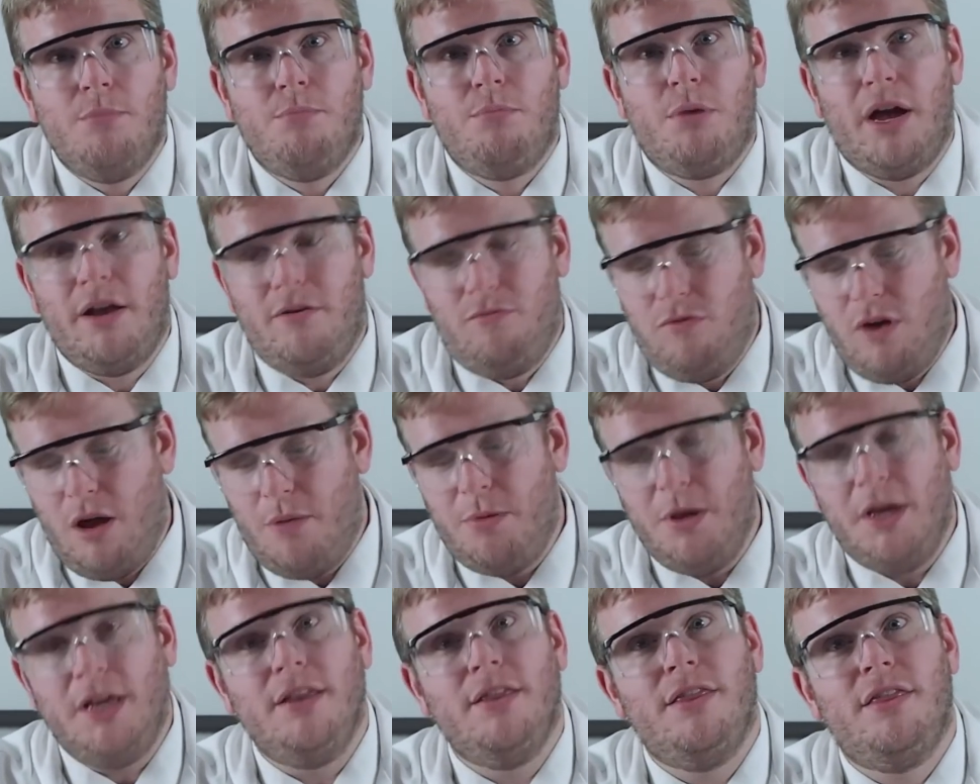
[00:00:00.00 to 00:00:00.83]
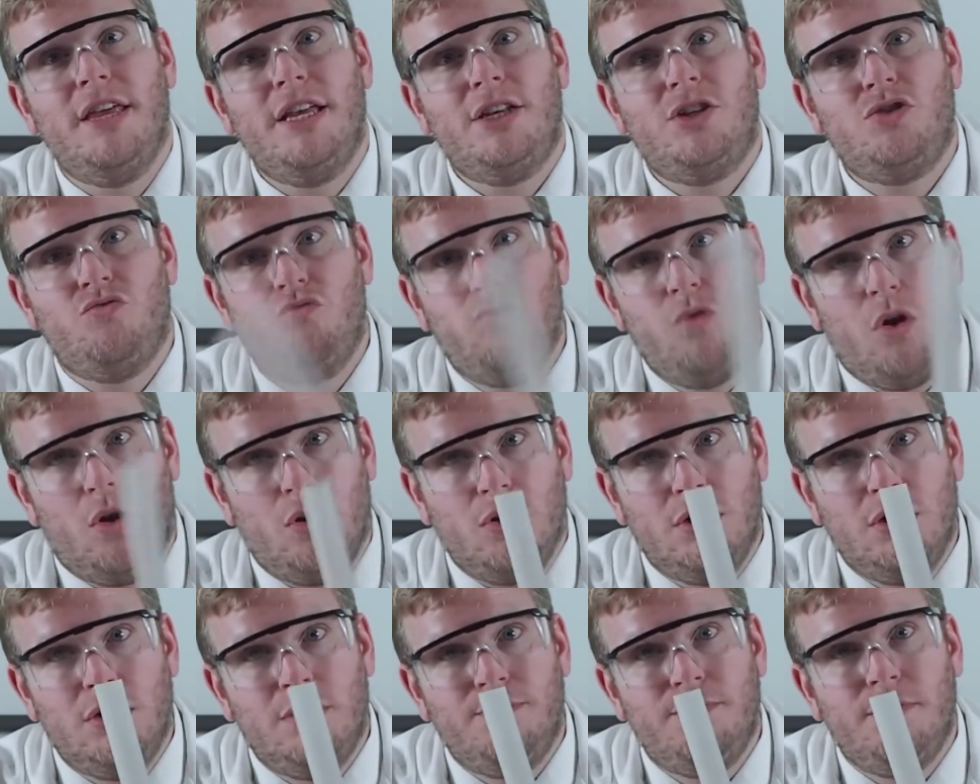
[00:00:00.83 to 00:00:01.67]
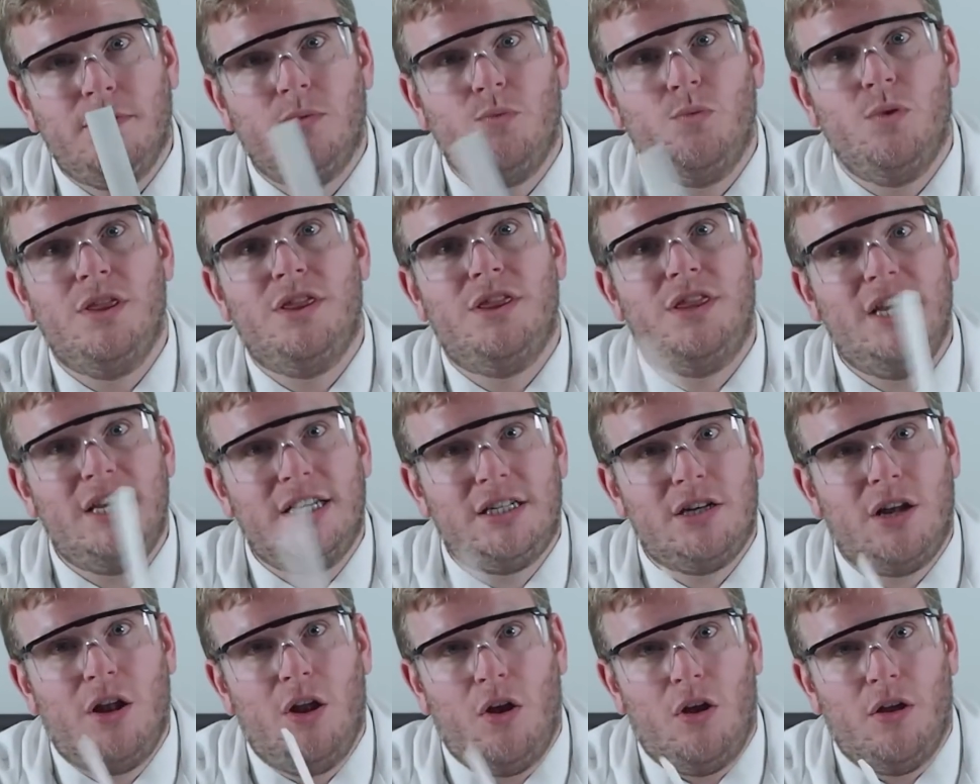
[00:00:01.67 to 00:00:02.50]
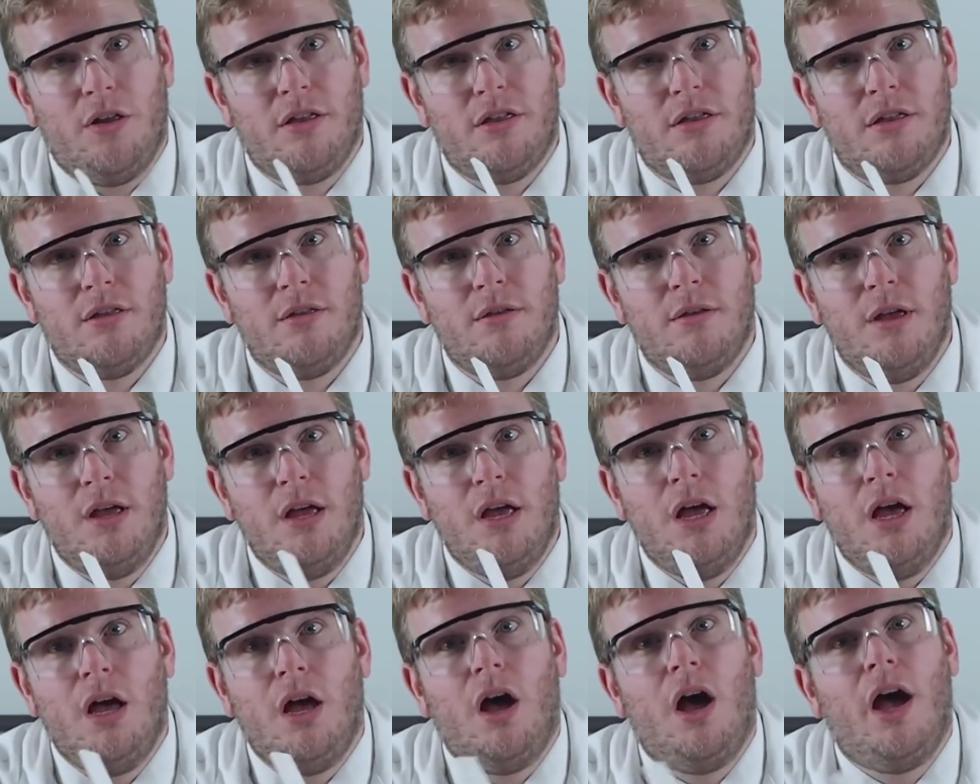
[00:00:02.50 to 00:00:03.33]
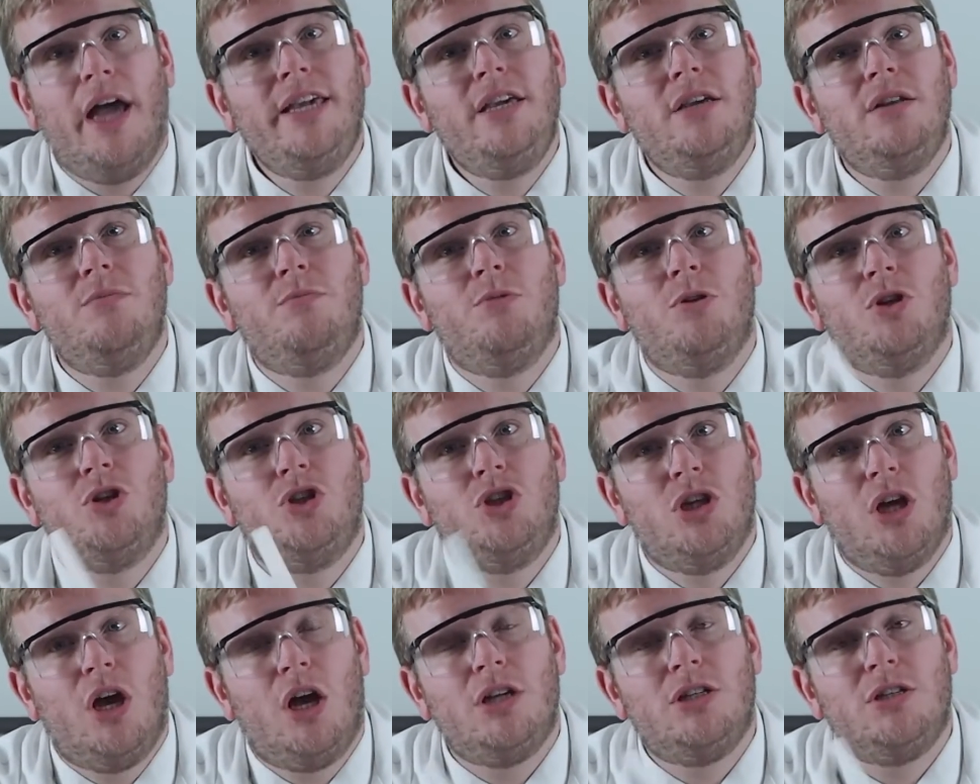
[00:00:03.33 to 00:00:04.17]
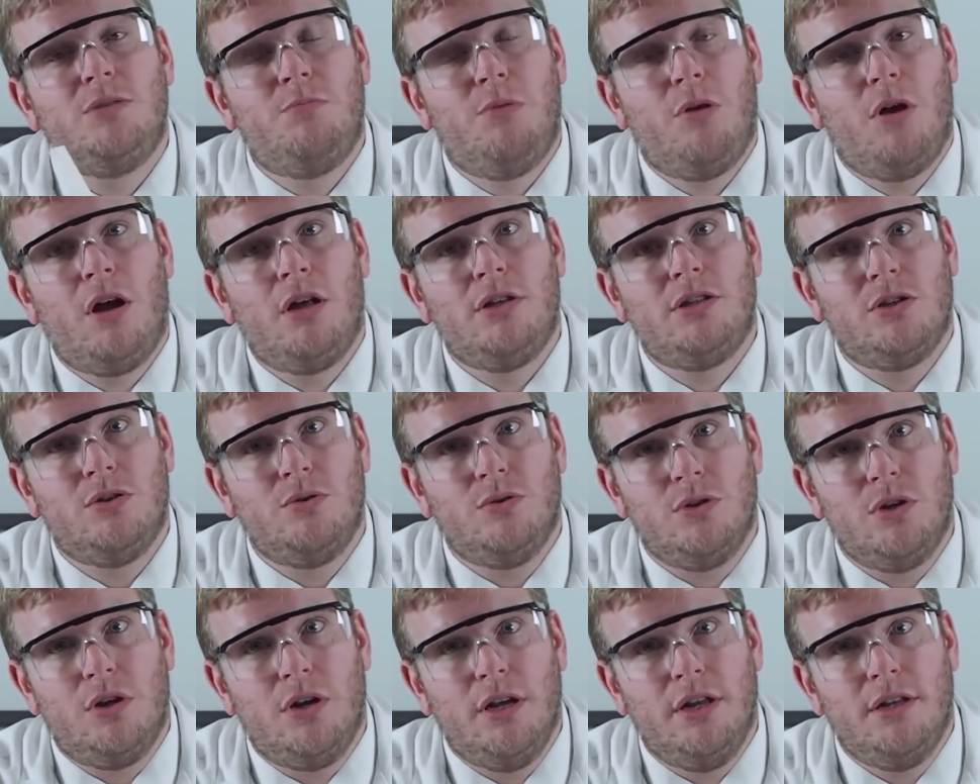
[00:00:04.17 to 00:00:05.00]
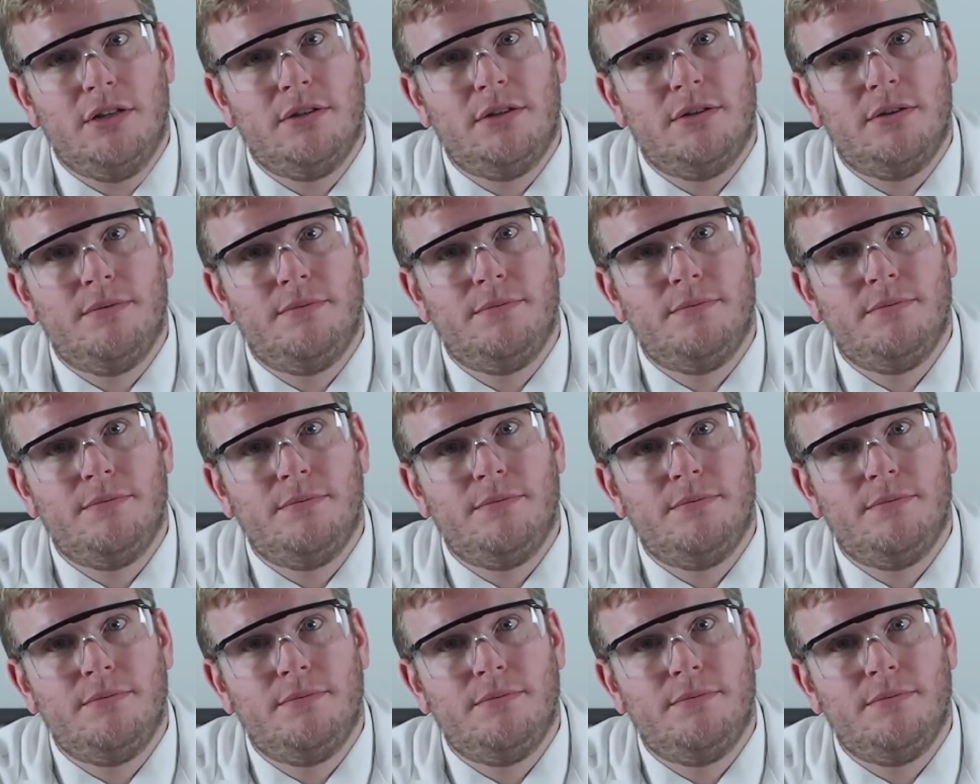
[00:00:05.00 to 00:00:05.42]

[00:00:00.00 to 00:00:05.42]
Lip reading: By rubbing this rod with this cloth, I can put charged particles on it.